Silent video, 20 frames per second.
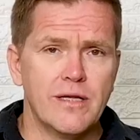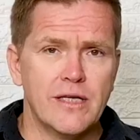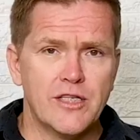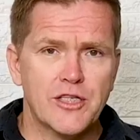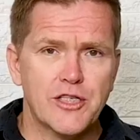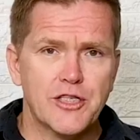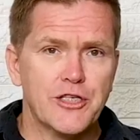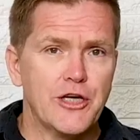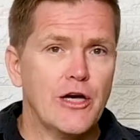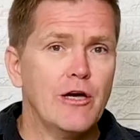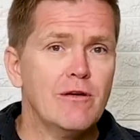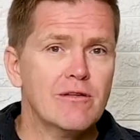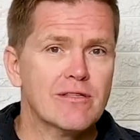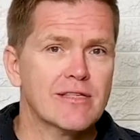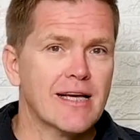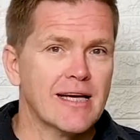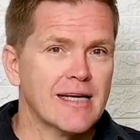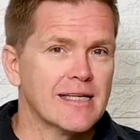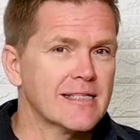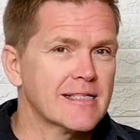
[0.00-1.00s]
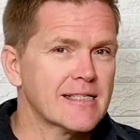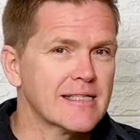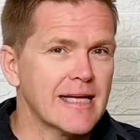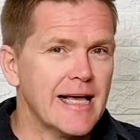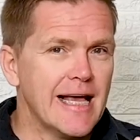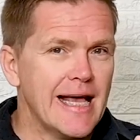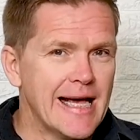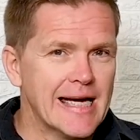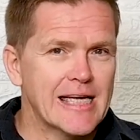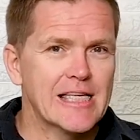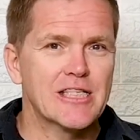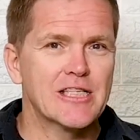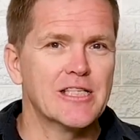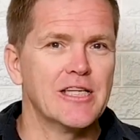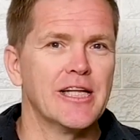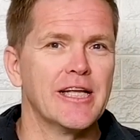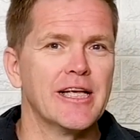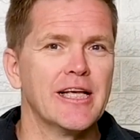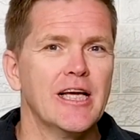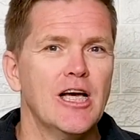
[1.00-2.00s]
that shows us
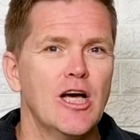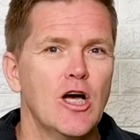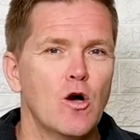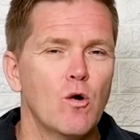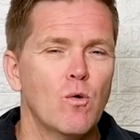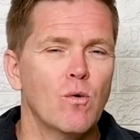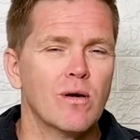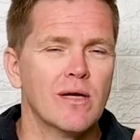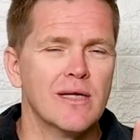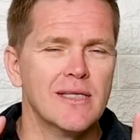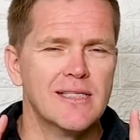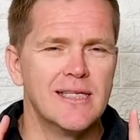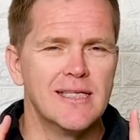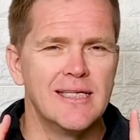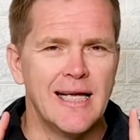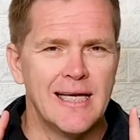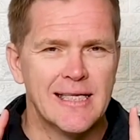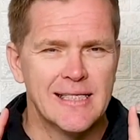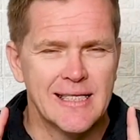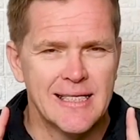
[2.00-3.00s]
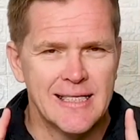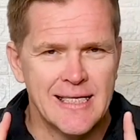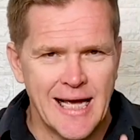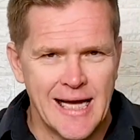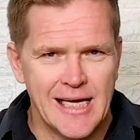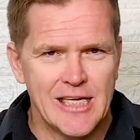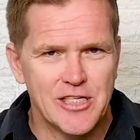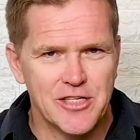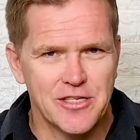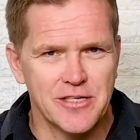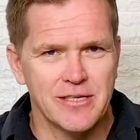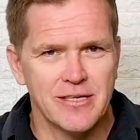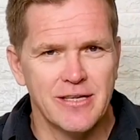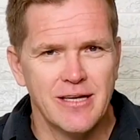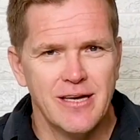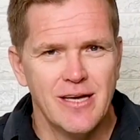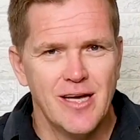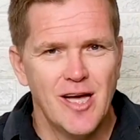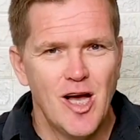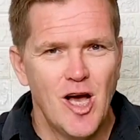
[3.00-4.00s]
actually what is the destination
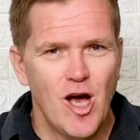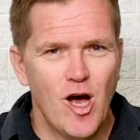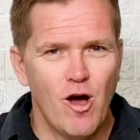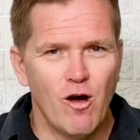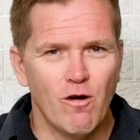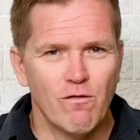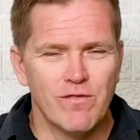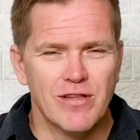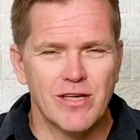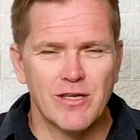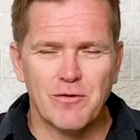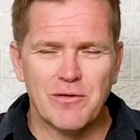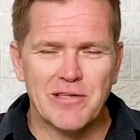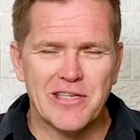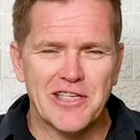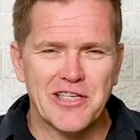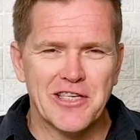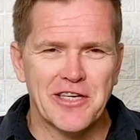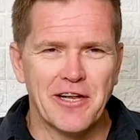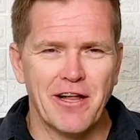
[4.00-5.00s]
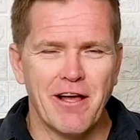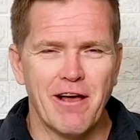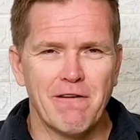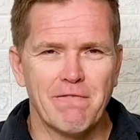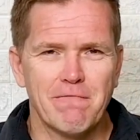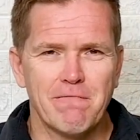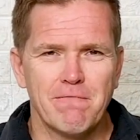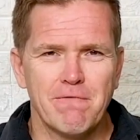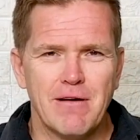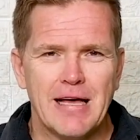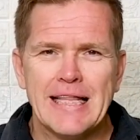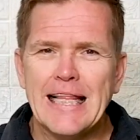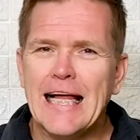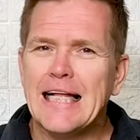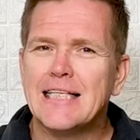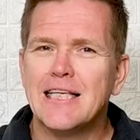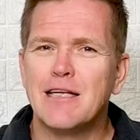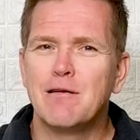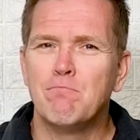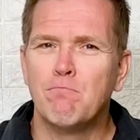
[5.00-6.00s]
of the Christian life? And
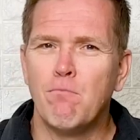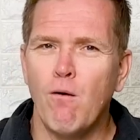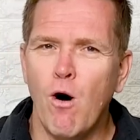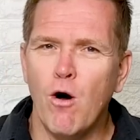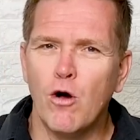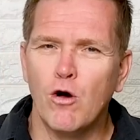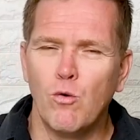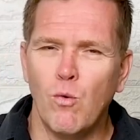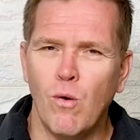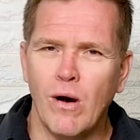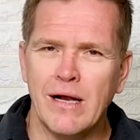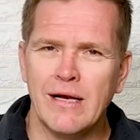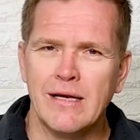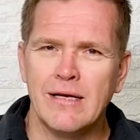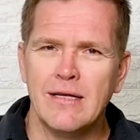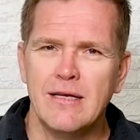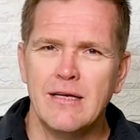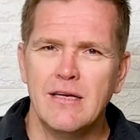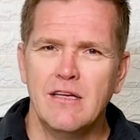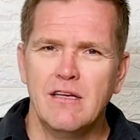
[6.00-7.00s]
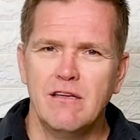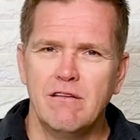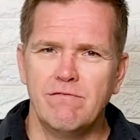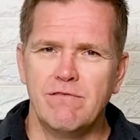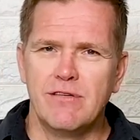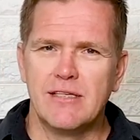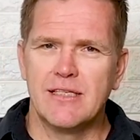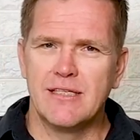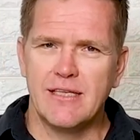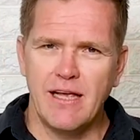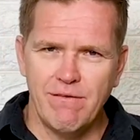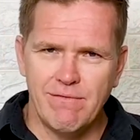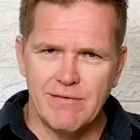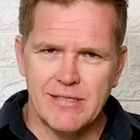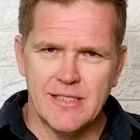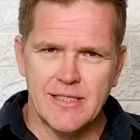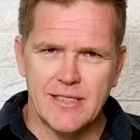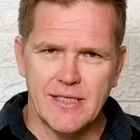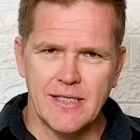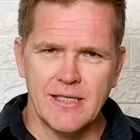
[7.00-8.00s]
that's in Mark 1, verse
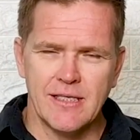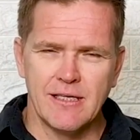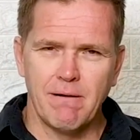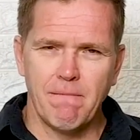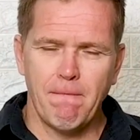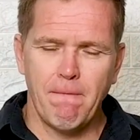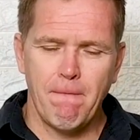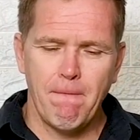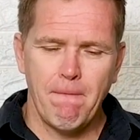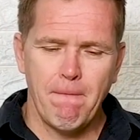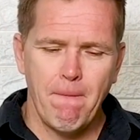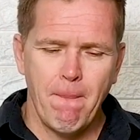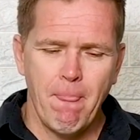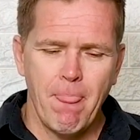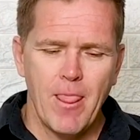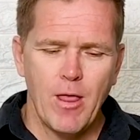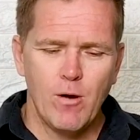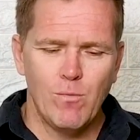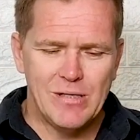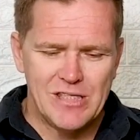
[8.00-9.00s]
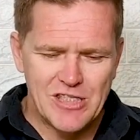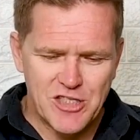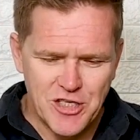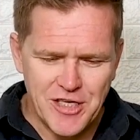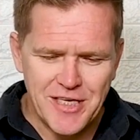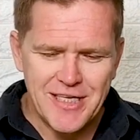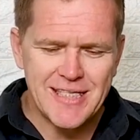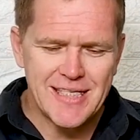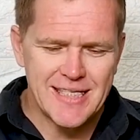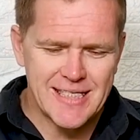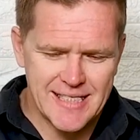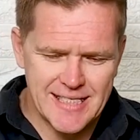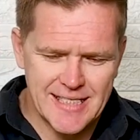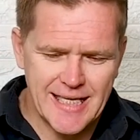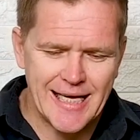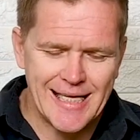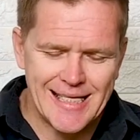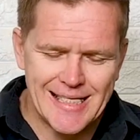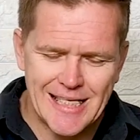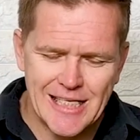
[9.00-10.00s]
17, where Jesus
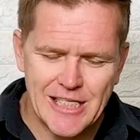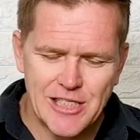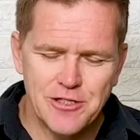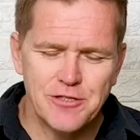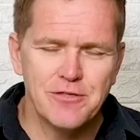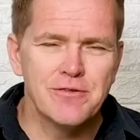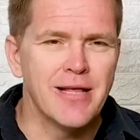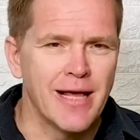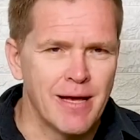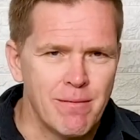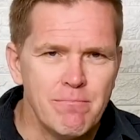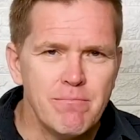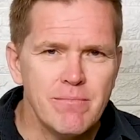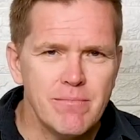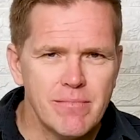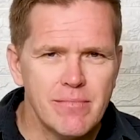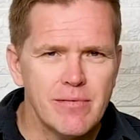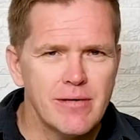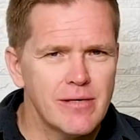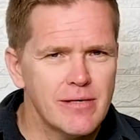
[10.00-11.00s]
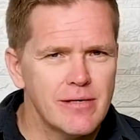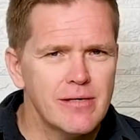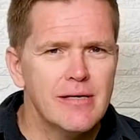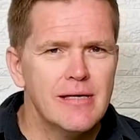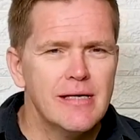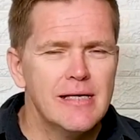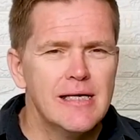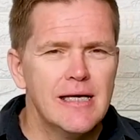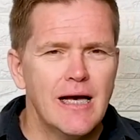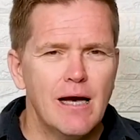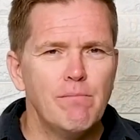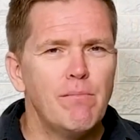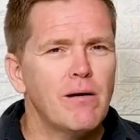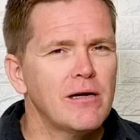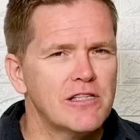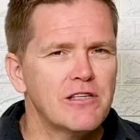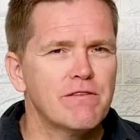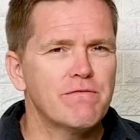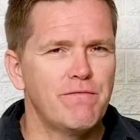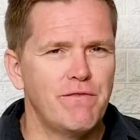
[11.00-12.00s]
said to them, a
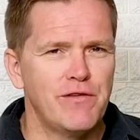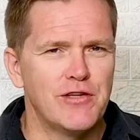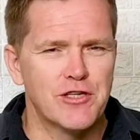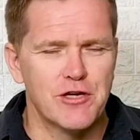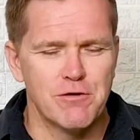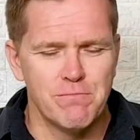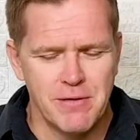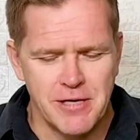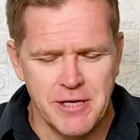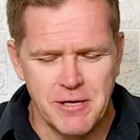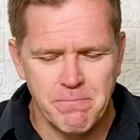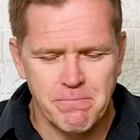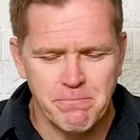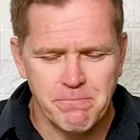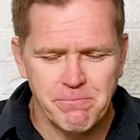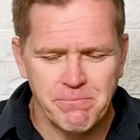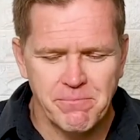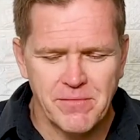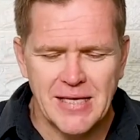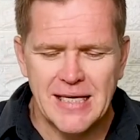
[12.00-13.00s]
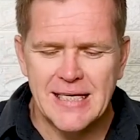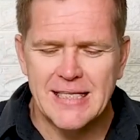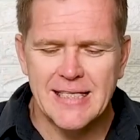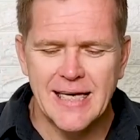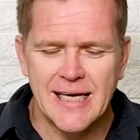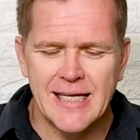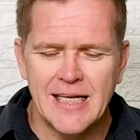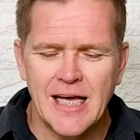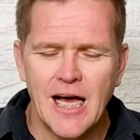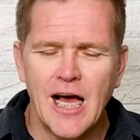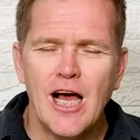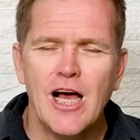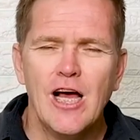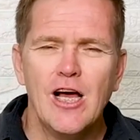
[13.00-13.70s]
bunch of fishermen, he said,